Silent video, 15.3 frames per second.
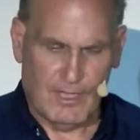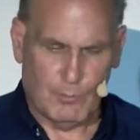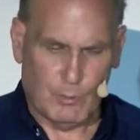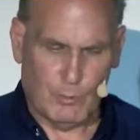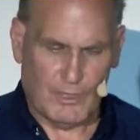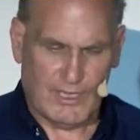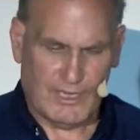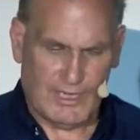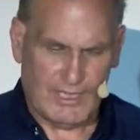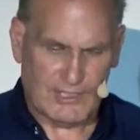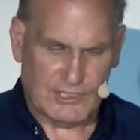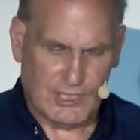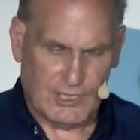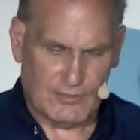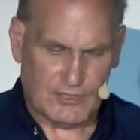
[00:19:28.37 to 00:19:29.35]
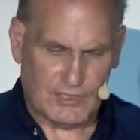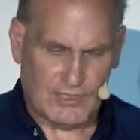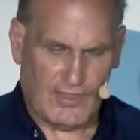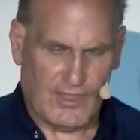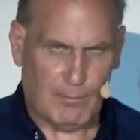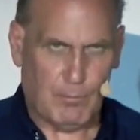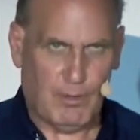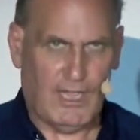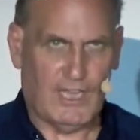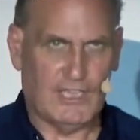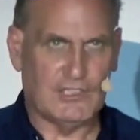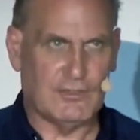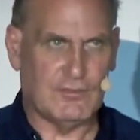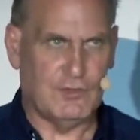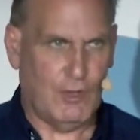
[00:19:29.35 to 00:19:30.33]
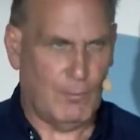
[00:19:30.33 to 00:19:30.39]
And when we get ourselves into that
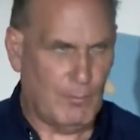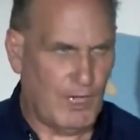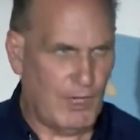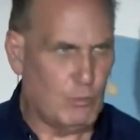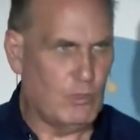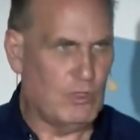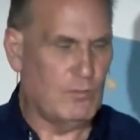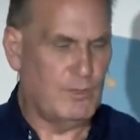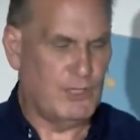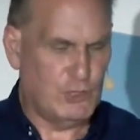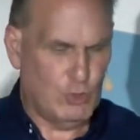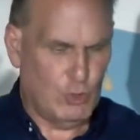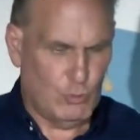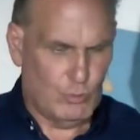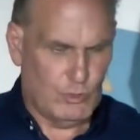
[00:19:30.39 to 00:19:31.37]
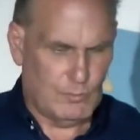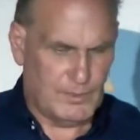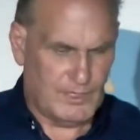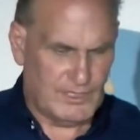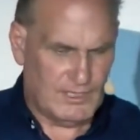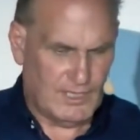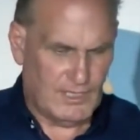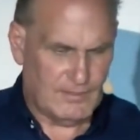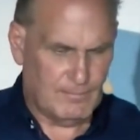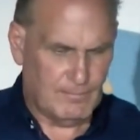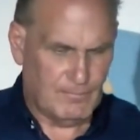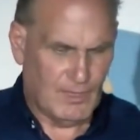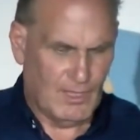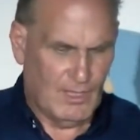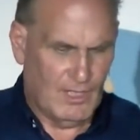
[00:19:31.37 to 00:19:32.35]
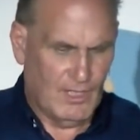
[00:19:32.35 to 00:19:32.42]
place of not my will, but your will be done,
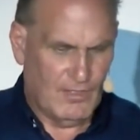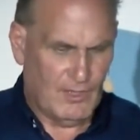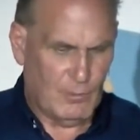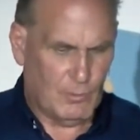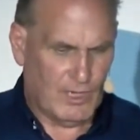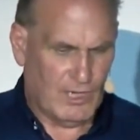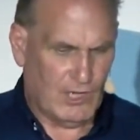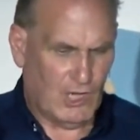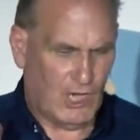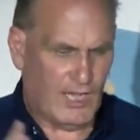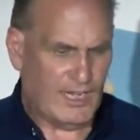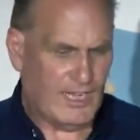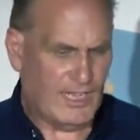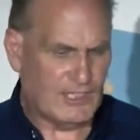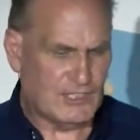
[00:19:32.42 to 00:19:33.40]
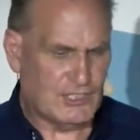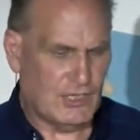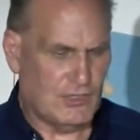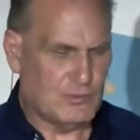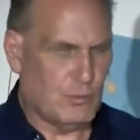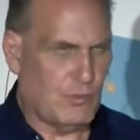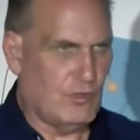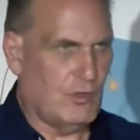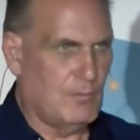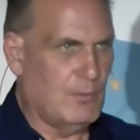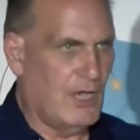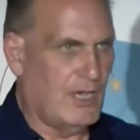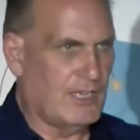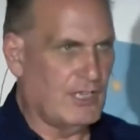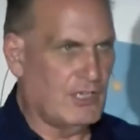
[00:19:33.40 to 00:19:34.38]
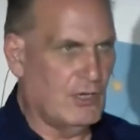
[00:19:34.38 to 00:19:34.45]
then we align ourselves with
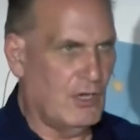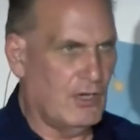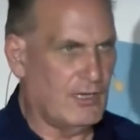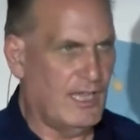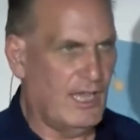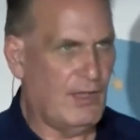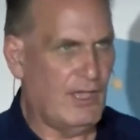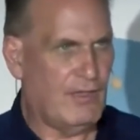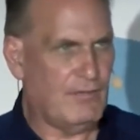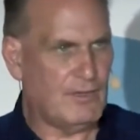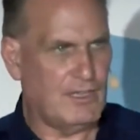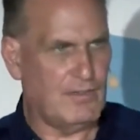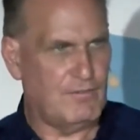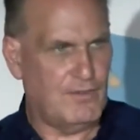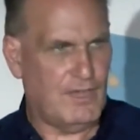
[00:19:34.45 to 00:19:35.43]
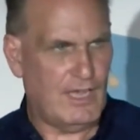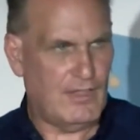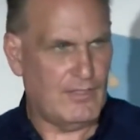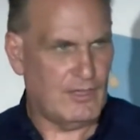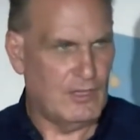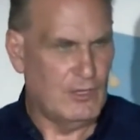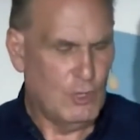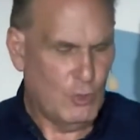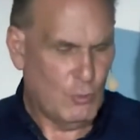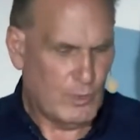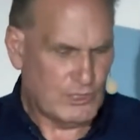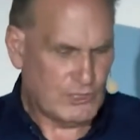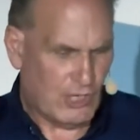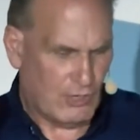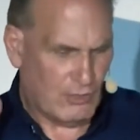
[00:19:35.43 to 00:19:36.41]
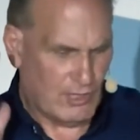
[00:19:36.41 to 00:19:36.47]
Almighty God, our Heavenly Father. We're
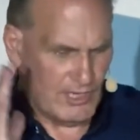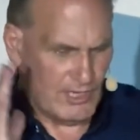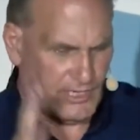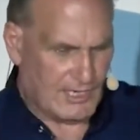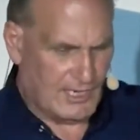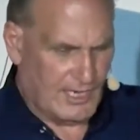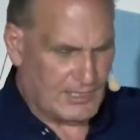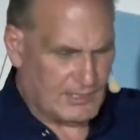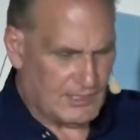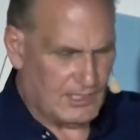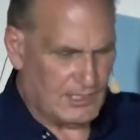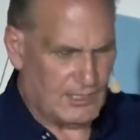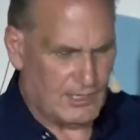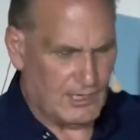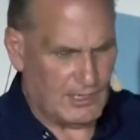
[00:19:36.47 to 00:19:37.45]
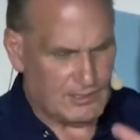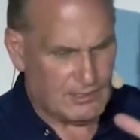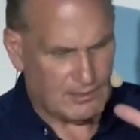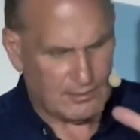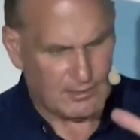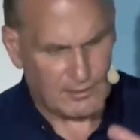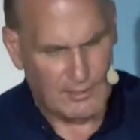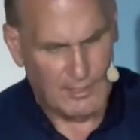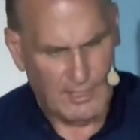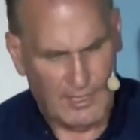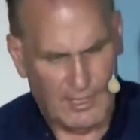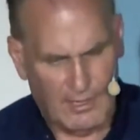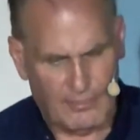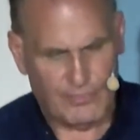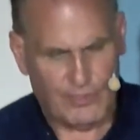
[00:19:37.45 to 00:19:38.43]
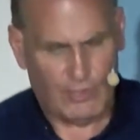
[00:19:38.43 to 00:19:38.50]
totally connecting and under the
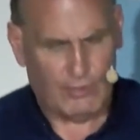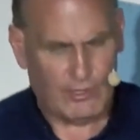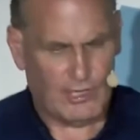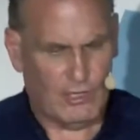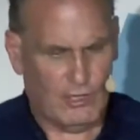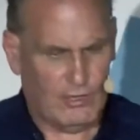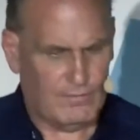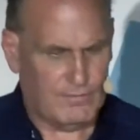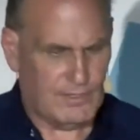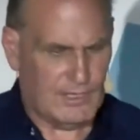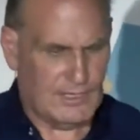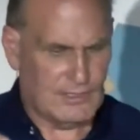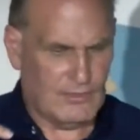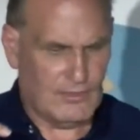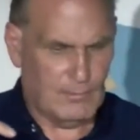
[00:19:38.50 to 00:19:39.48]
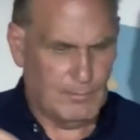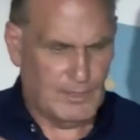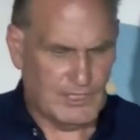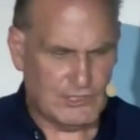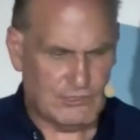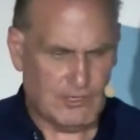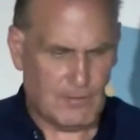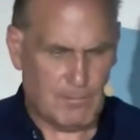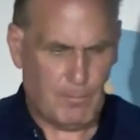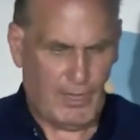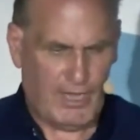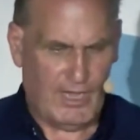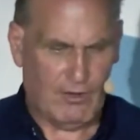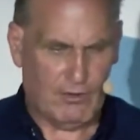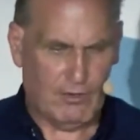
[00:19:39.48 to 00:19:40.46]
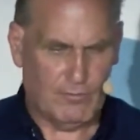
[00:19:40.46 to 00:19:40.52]
authority of and under the ministering
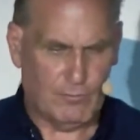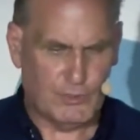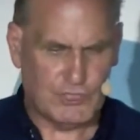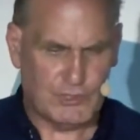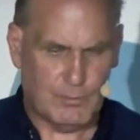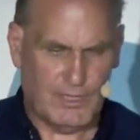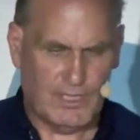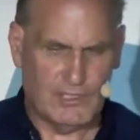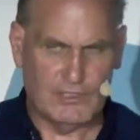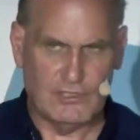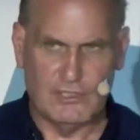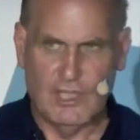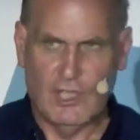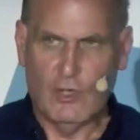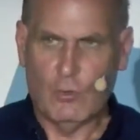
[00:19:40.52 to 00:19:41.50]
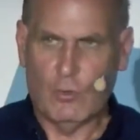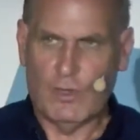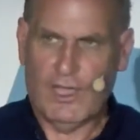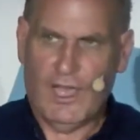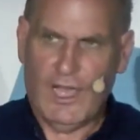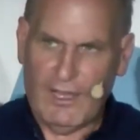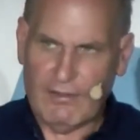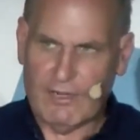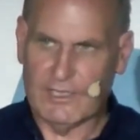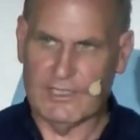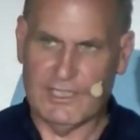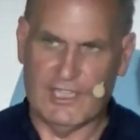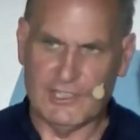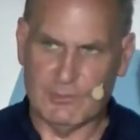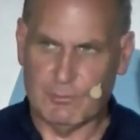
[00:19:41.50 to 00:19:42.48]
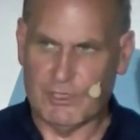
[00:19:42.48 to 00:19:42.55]
power of, which means we are under
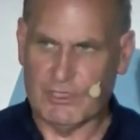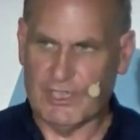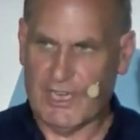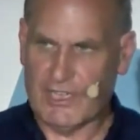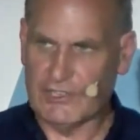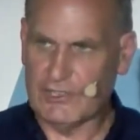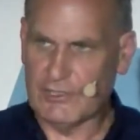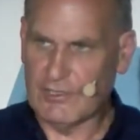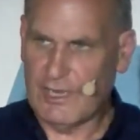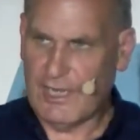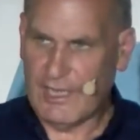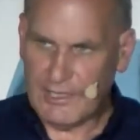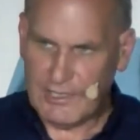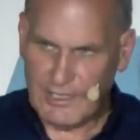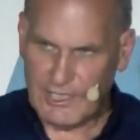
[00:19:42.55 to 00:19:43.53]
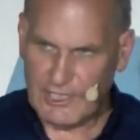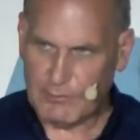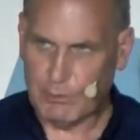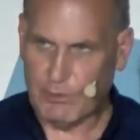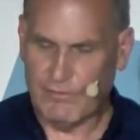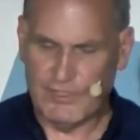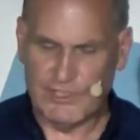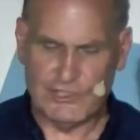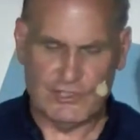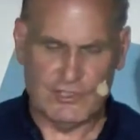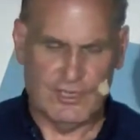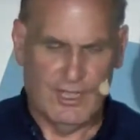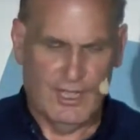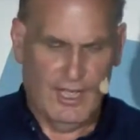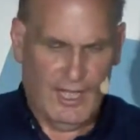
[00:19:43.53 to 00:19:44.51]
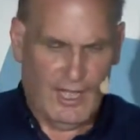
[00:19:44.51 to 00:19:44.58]
his protection, under his
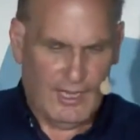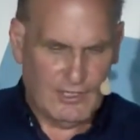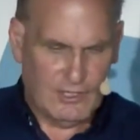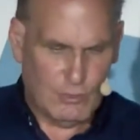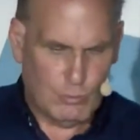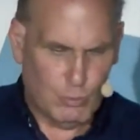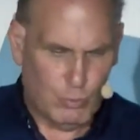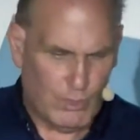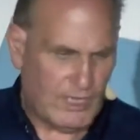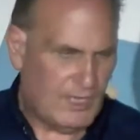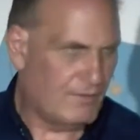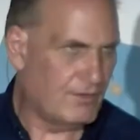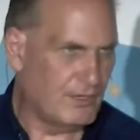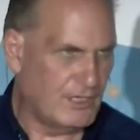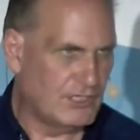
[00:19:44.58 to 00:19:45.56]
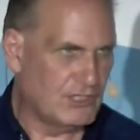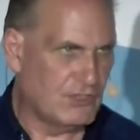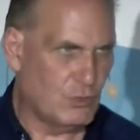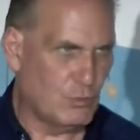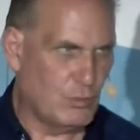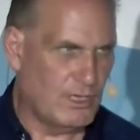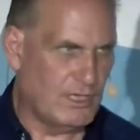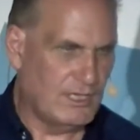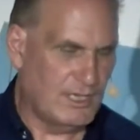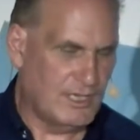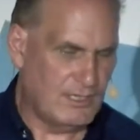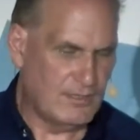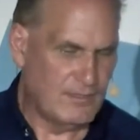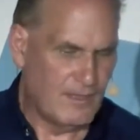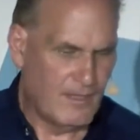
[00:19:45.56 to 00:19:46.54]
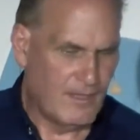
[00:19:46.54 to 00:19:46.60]
provision, under whatever it is that we
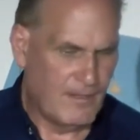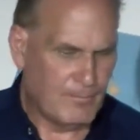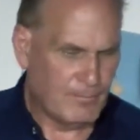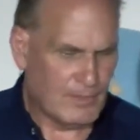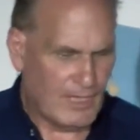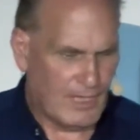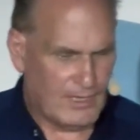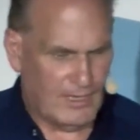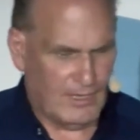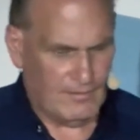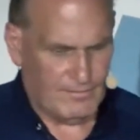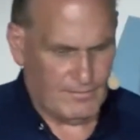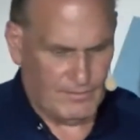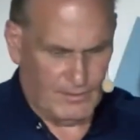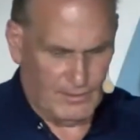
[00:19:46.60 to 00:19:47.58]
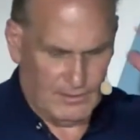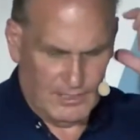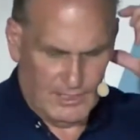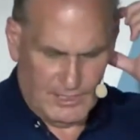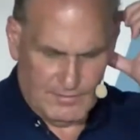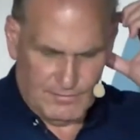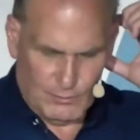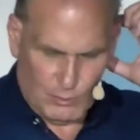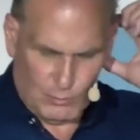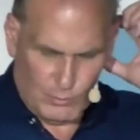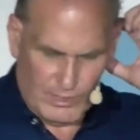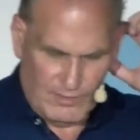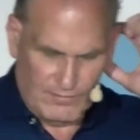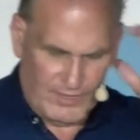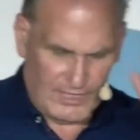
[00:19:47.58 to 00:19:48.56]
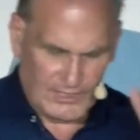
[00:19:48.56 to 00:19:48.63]
need and have need for.
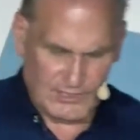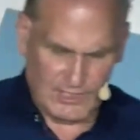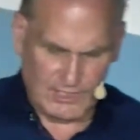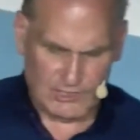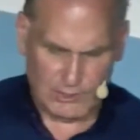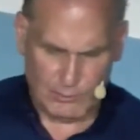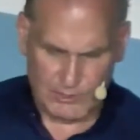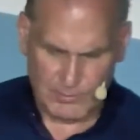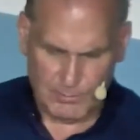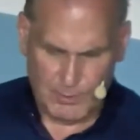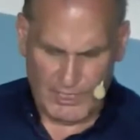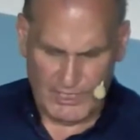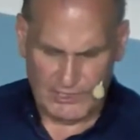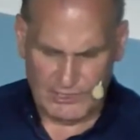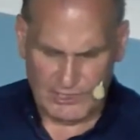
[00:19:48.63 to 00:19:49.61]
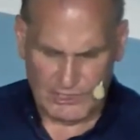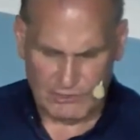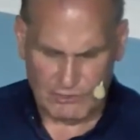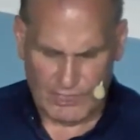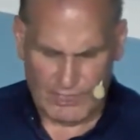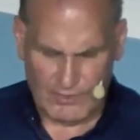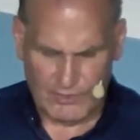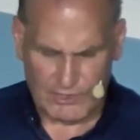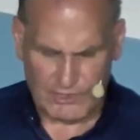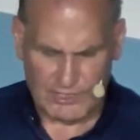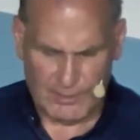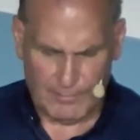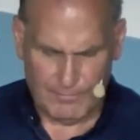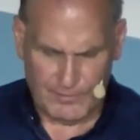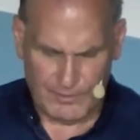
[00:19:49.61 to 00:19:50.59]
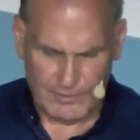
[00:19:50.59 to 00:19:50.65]
We have access to his peace, his strength, his
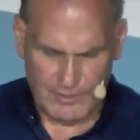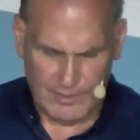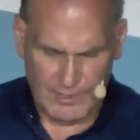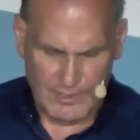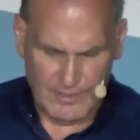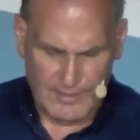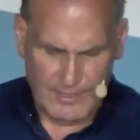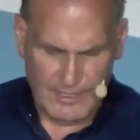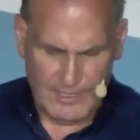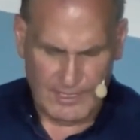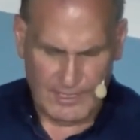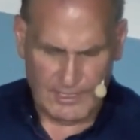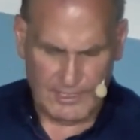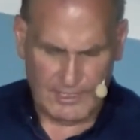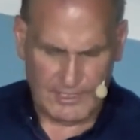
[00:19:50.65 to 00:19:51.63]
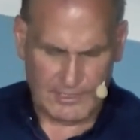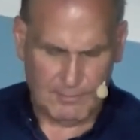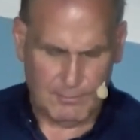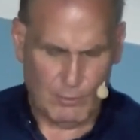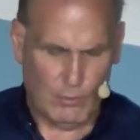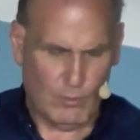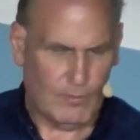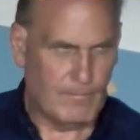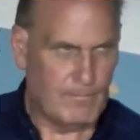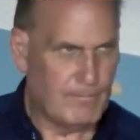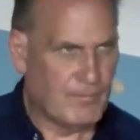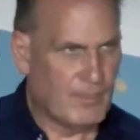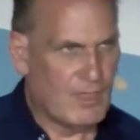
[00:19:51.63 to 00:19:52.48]
comfort, healing and more.